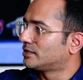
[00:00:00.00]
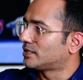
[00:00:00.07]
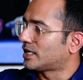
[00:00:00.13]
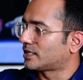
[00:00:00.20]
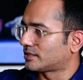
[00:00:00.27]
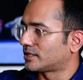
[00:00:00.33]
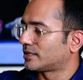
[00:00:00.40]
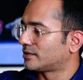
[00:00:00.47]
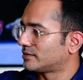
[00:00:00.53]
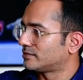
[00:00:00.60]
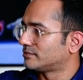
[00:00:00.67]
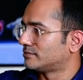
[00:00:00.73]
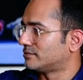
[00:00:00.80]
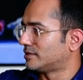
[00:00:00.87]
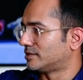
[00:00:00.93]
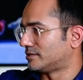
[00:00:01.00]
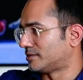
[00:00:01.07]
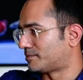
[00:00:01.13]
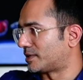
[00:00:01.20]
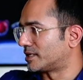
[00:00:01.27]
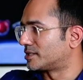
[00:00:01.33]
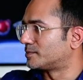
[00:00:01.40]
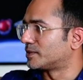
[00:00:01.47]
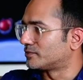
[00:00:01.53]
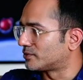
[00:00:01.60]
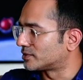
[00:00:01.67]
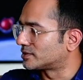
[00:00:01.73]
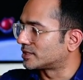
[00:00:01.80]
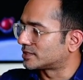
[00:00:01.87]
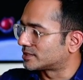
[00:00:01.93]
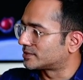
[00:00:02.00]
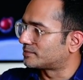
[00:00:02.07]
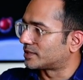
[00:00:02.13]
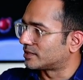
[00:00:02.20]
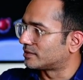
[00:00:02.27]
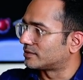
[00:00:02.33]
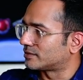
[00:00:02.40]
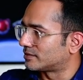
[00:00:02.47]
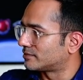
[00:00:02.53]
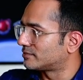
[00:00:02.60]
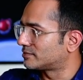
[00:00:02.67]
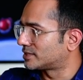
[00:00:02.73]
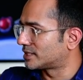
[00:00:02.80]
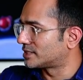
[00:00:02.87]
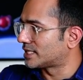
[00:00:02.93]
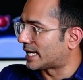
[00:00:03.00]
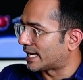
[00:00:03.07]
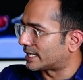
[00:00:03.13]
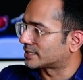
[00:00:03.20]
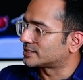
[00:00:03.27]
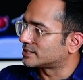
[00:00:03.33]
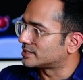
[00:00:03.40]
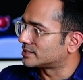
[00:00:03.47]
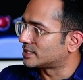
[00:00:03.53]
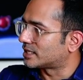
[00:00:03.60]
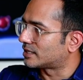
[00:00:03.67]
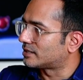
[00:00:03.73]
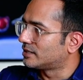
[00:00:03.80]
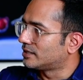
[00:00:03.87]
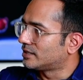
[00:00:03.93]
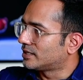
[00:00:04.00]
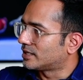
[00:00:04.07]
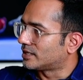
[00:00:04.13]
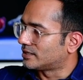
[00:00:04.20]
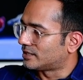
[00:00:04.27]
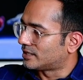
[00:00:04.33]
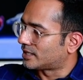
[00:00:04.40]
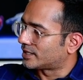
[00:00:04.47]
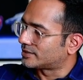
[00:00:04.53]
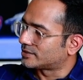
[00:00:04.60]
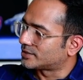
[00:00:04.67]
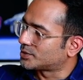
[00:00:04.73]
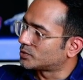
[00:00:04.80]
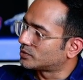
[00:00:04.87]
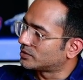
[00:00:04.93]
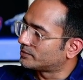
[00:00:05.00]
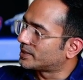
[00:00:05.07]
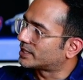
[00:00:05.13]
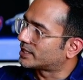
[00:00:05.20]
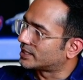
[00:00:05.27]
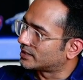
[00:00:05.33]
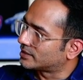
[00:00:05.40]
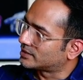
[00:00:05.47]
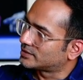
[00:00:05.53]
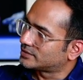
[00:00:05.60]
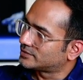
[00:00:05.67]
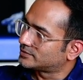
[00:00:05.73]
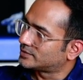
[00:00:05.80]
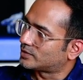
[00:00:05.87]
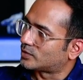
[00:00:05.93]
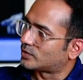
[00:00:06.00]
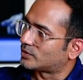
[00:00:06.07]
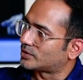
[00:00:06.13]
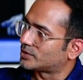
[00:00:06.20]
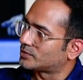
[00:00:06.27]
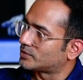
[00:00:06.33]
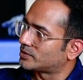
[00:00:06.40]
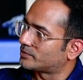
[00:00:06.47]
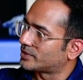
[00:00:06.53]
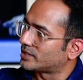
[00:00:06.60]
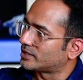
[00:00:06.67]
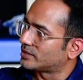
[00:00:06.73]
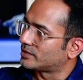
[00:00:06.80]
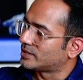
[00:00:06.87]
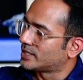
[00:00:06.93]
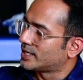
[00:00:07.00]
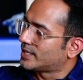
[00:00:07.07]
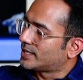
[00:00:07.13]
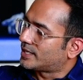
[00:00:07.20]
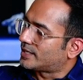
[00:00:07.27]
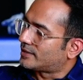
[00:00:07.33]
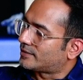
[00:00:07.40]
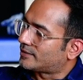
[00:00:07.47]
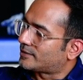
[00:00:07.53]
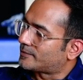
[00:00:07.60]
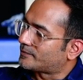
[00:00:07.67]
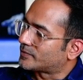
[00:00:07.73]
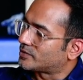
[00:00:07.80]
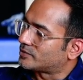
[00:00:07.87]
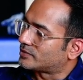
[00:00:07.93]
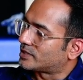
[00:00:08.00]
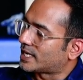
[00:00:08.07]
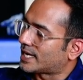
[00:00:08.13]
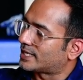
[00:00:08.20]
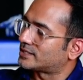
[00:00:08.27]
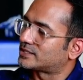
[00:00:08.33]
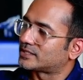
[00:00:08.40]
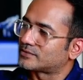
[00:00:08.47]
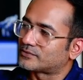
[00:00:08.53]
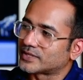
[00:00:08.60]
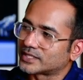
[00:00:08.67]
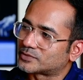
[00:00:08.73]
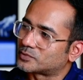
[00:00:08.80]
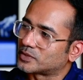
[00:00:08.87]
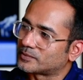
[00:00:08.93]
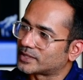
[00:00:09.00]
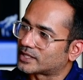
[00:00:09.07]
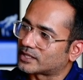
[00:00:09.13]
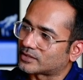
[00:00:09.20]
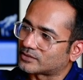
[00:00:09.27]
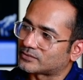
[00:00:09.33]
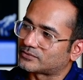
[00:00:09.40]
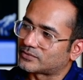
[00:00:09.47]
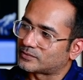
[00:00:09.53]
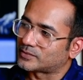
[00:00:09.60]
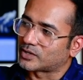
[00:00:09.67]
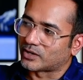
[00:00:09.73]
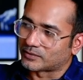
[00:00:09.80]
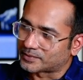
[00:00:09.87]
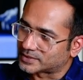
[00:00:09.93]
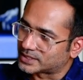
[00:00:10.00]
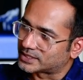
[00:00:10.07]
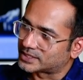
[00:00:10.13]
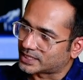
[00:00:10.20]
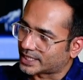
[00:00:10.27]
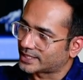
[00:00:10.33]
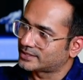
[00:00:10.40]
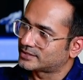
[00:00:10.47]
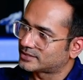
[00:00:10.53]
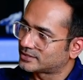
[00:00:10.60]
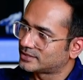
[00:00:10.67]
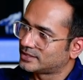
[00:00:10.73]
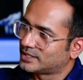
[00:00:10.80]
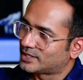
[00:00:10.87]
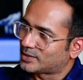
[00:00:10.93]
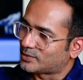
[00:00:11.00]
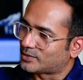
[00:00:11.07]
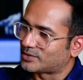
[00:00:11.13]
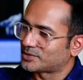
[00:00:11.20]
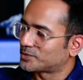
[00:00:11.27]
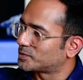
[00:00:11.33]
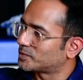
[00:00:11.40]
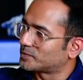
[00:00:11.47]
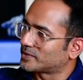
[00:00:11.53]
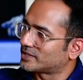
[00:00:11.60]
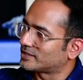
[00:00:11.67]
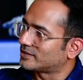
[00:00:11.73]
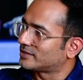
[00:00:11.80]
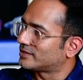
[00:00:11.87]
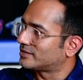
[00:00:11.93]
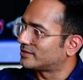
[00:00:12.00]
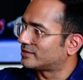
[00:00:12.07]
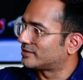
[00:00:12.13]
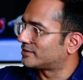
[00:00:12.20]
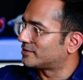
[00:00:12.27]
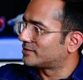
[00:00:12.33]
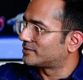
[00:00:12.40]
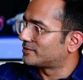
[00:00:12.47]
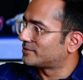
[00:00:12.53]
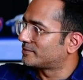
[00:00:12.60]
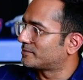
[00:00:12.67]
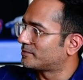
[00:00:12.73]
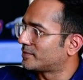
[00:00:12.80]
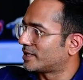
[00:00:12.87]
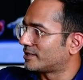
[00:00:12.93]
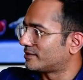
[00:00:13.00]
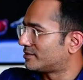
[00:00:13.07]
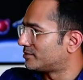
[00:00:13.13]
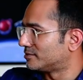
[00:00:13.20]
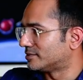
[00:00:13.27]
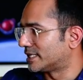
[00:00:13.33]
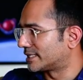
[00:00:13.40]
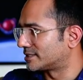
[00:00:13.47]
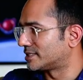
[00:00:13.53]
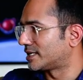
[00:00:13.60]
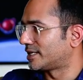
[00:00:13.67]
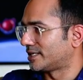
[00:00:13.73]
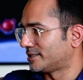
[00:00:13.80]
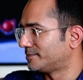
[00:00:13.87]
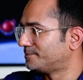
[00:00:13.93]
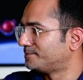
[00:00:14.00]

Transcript: And they, the punishment for such, uh, such acts is that either you will be killed, or you will be, um, your hands and feet will be cut off from the opposite sides, or you will be uh, made to exile.